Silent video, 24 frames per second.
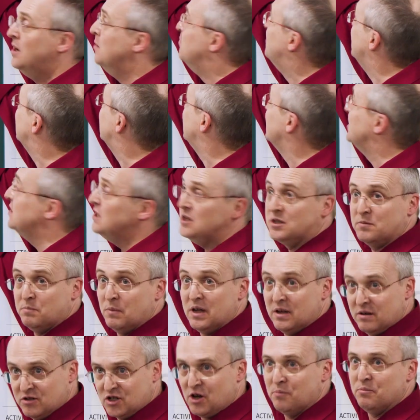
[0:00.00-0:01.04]
Business is
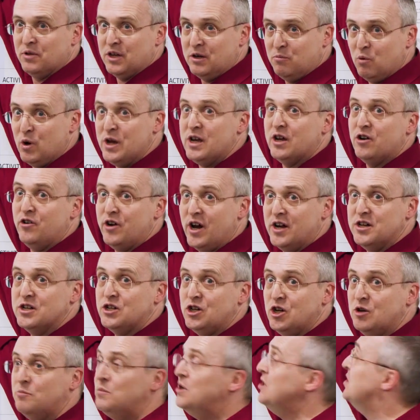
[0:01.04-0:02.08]
something we create as
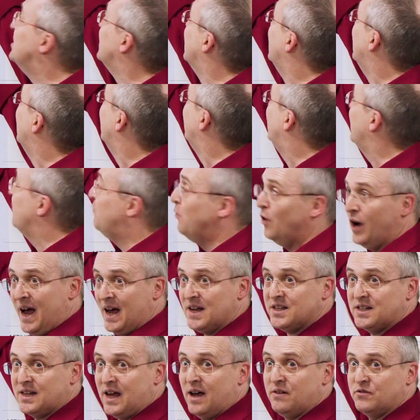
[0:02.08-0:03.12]
humans, therefore it
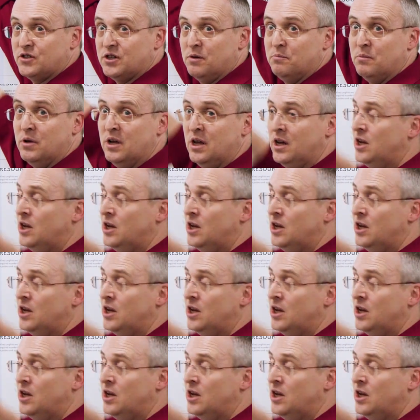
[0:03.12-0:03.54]
has to have some